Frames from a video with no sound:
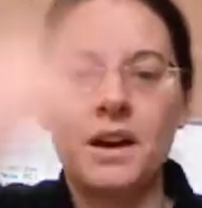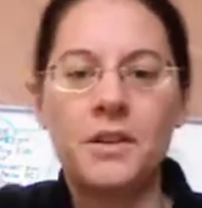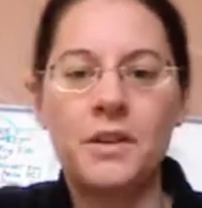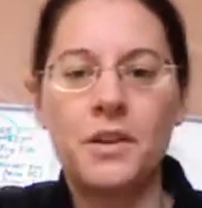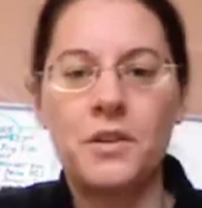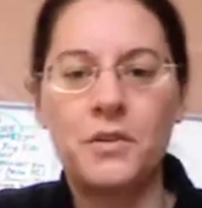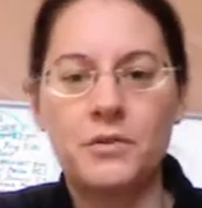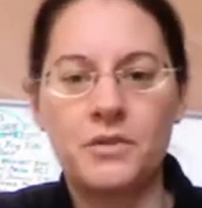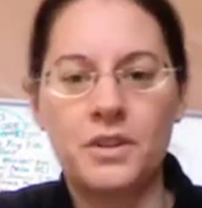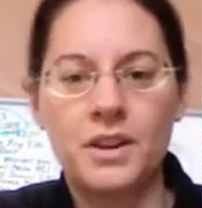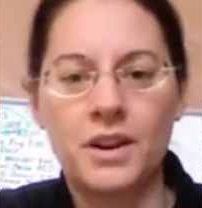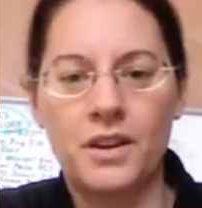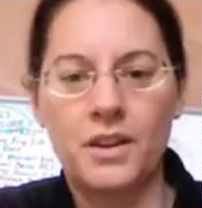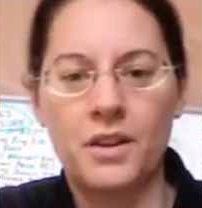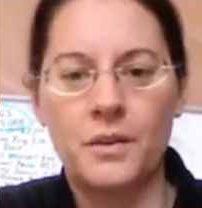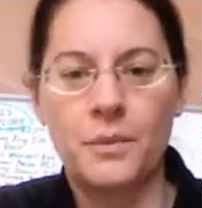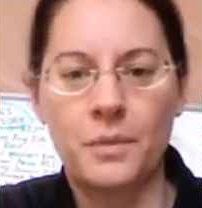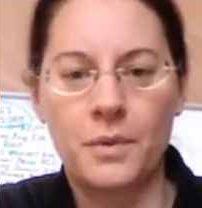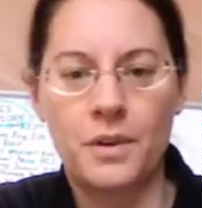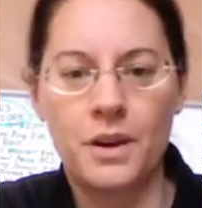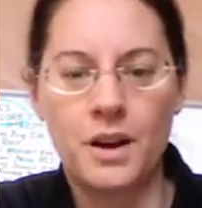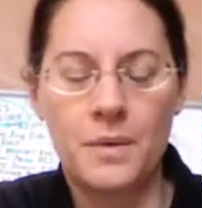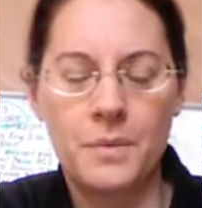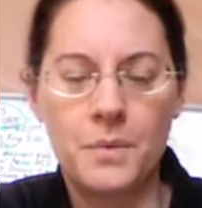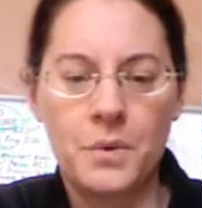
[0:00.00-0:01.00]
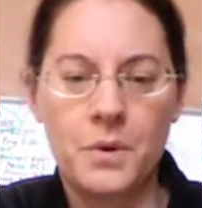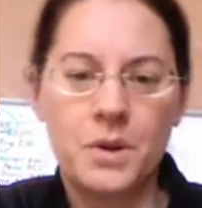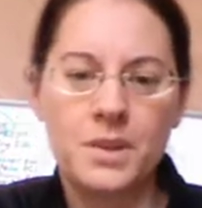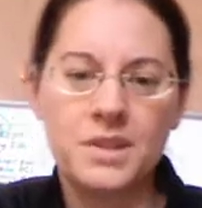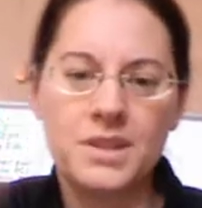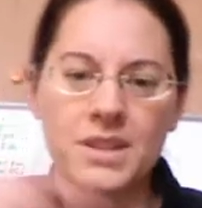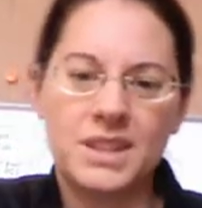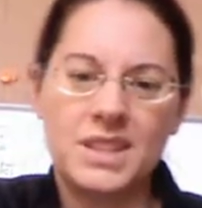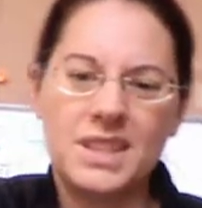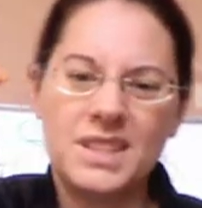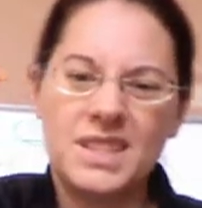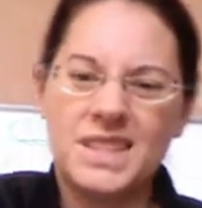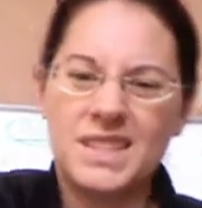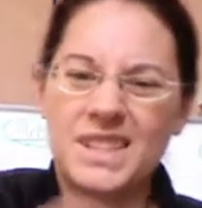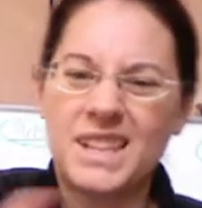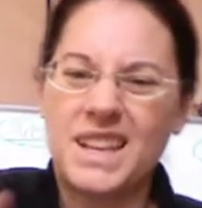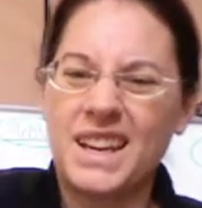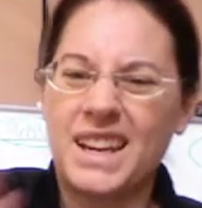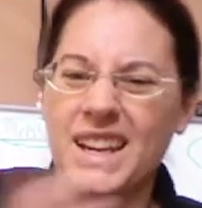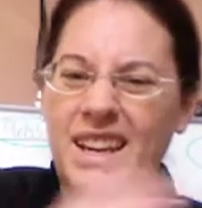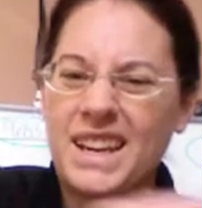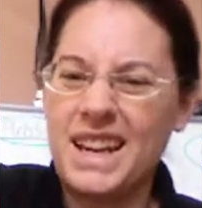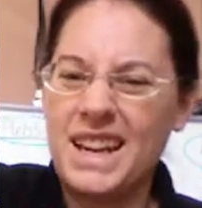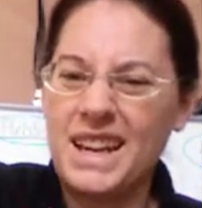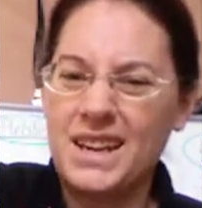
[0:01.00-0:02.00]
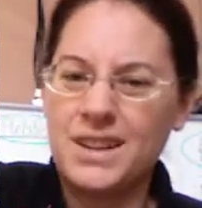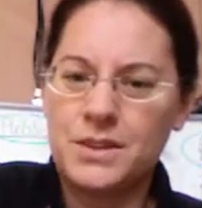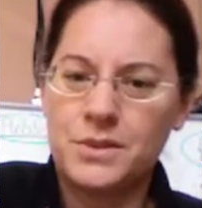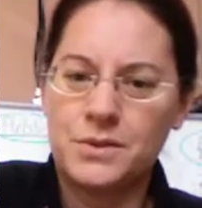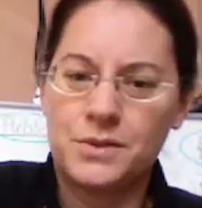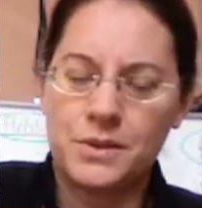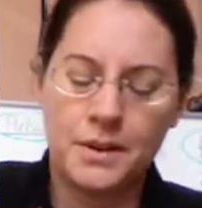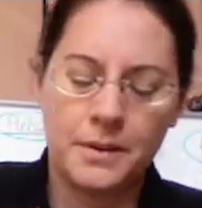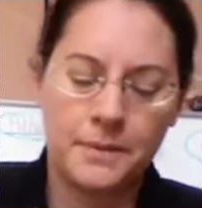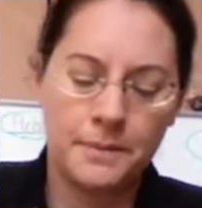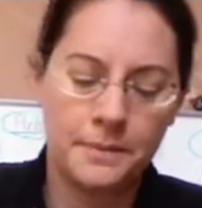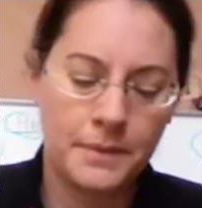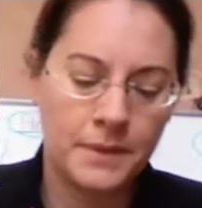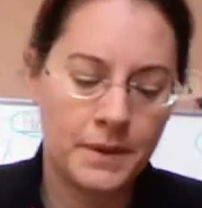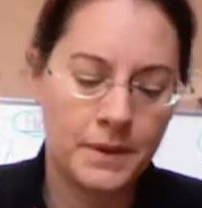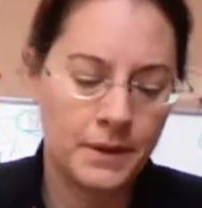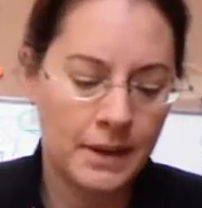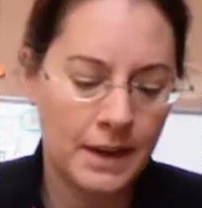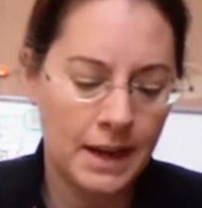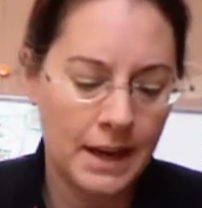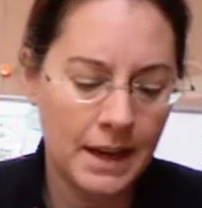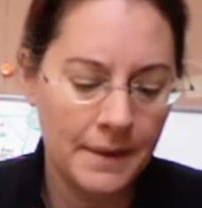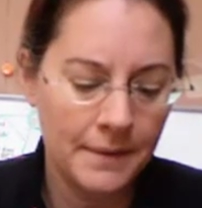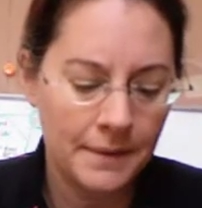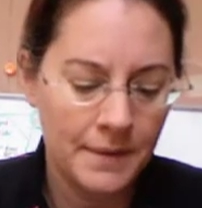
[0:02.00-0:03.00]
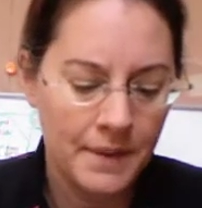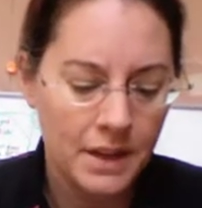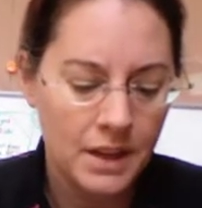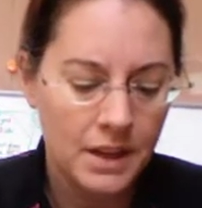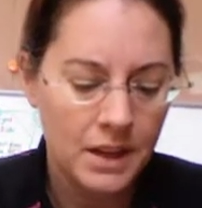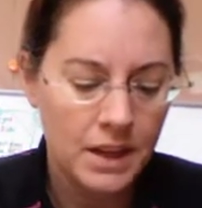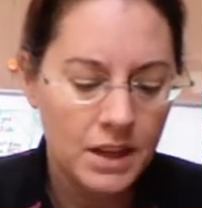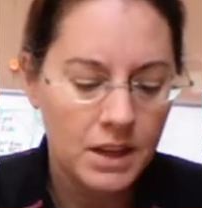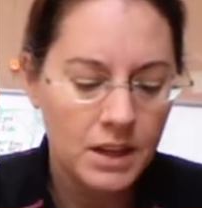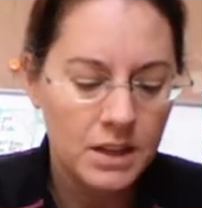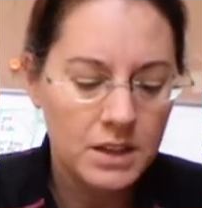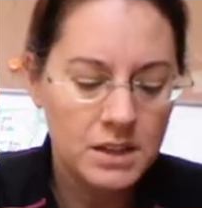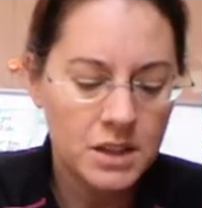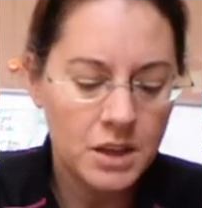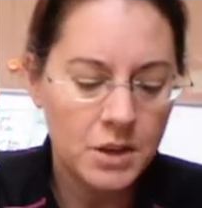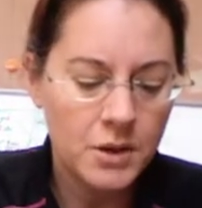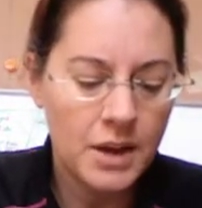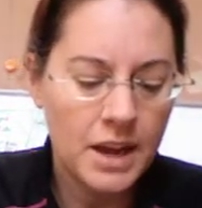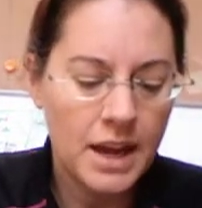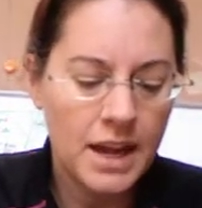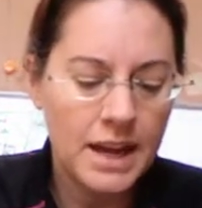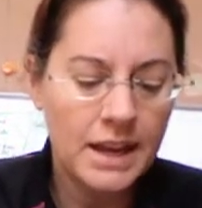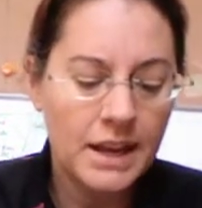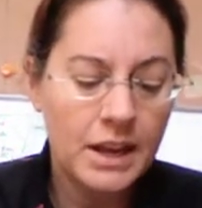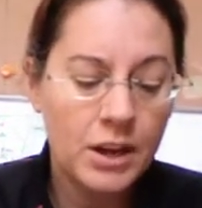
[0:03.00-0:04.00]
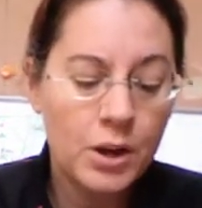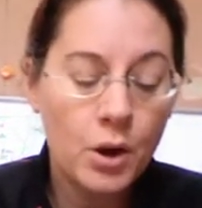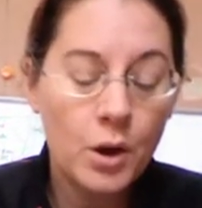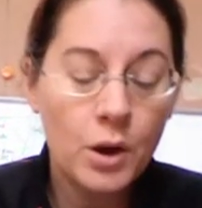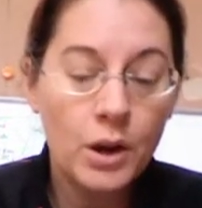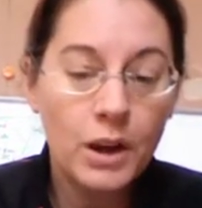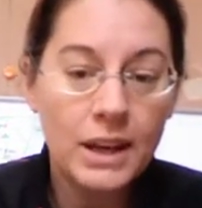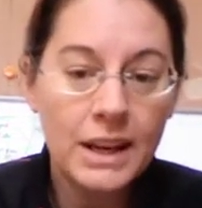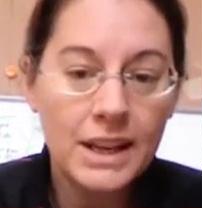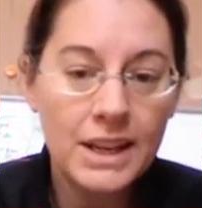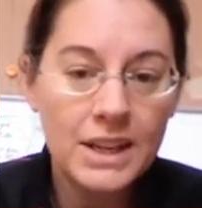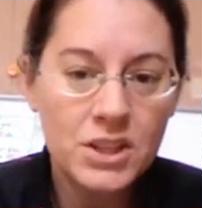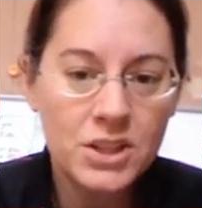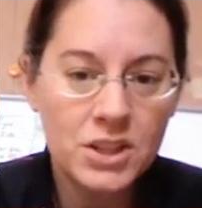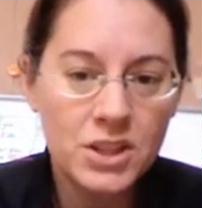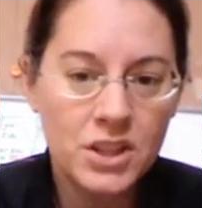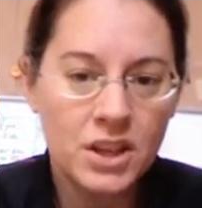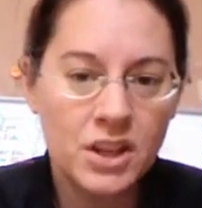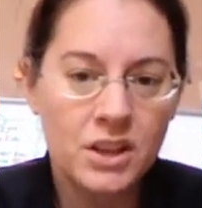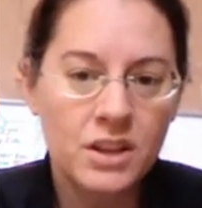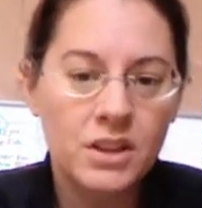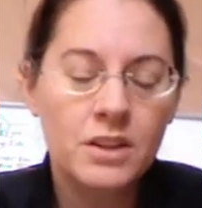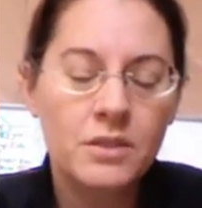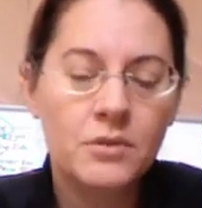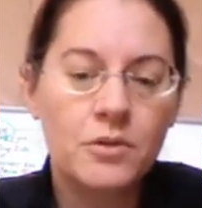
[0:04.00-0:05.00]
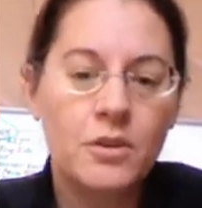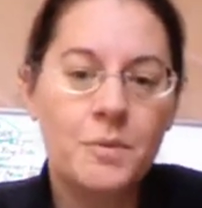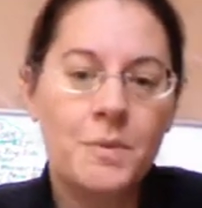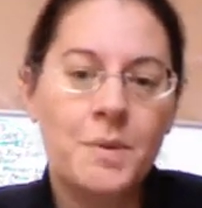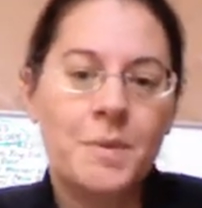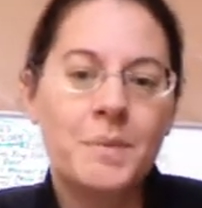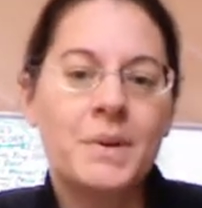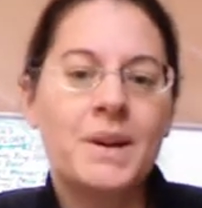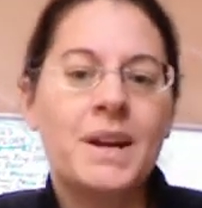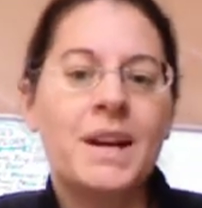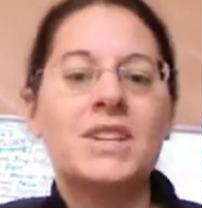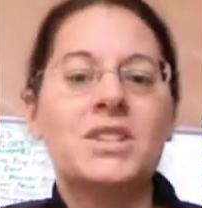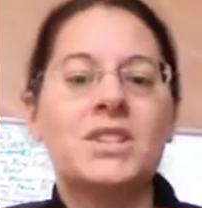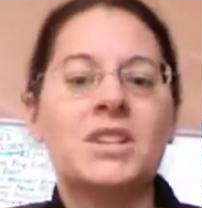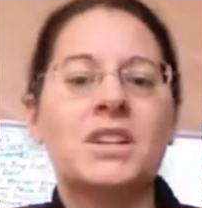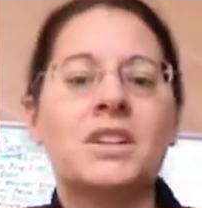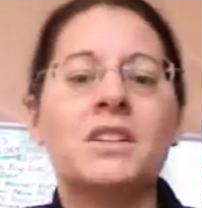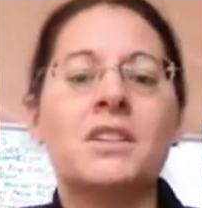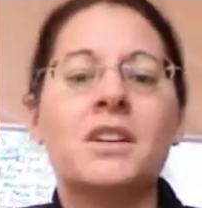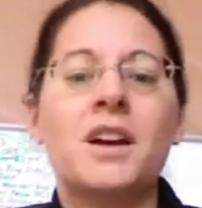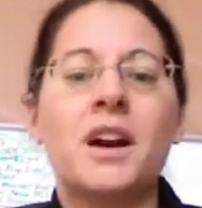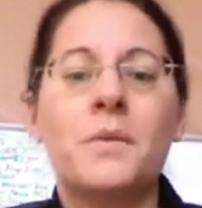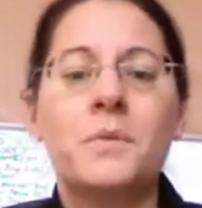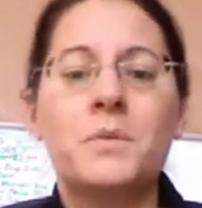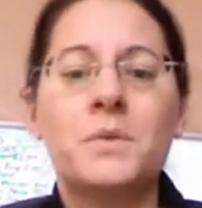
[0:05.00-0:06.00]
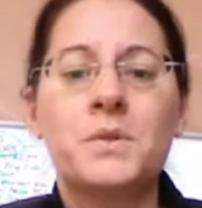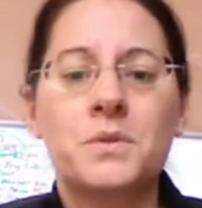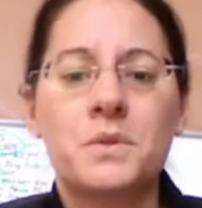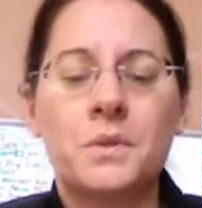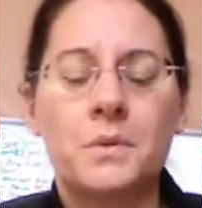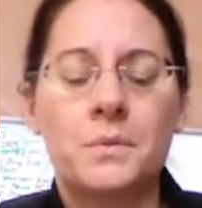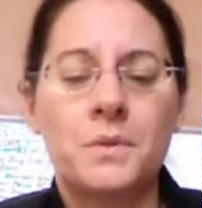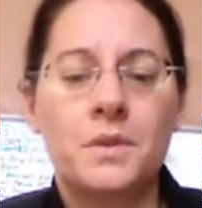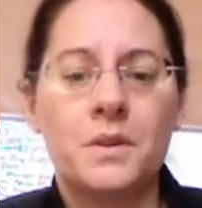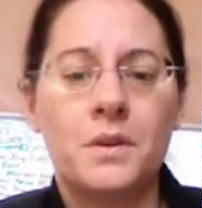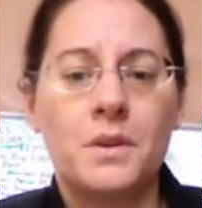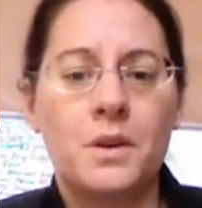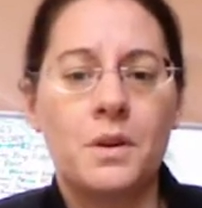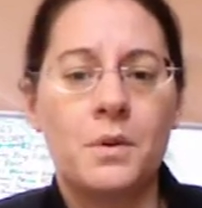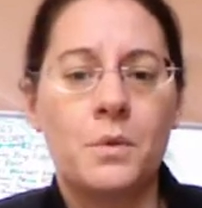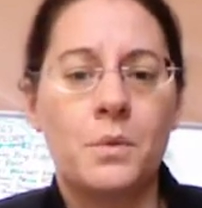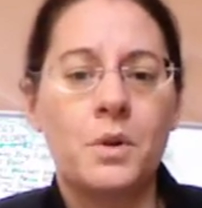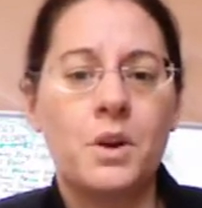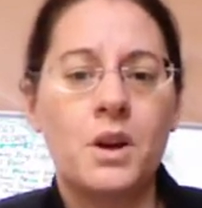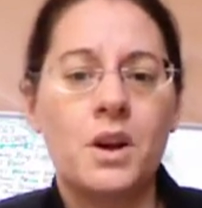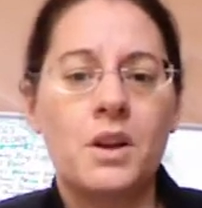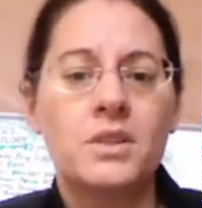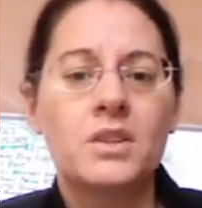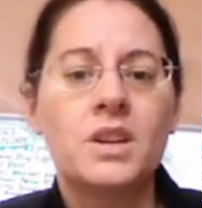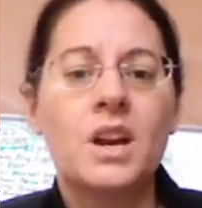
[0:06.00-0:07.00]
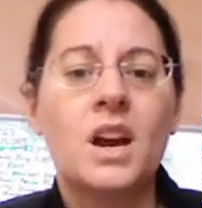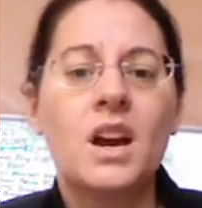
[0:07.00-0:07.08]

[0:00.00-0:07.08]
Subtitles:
other three are the primary ones, and this is like an extra. Okay? So a collision comes from the word